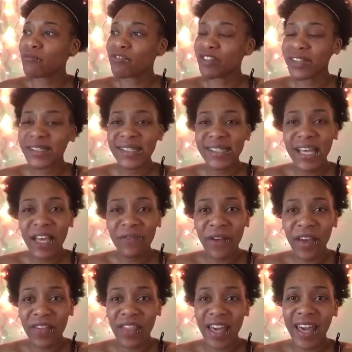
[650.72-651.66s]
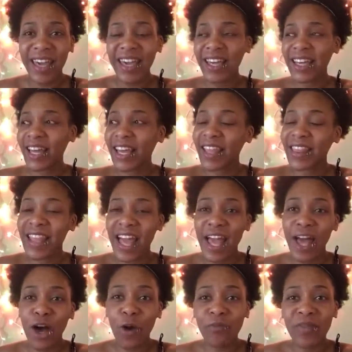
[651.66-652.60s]
receiving the healing and
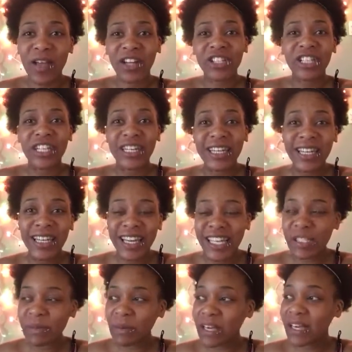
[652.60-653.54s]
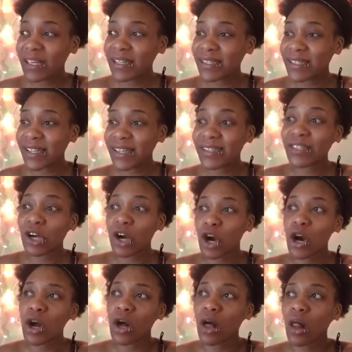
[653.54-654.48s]
the help that she needs, because this
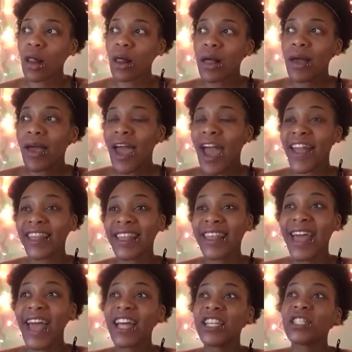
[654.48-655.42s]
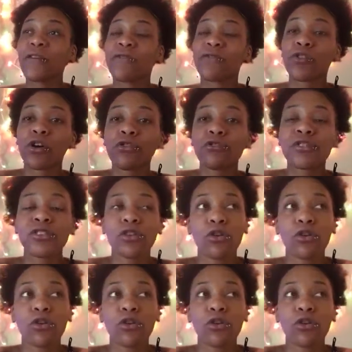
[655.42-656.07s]
girl at the age of 30,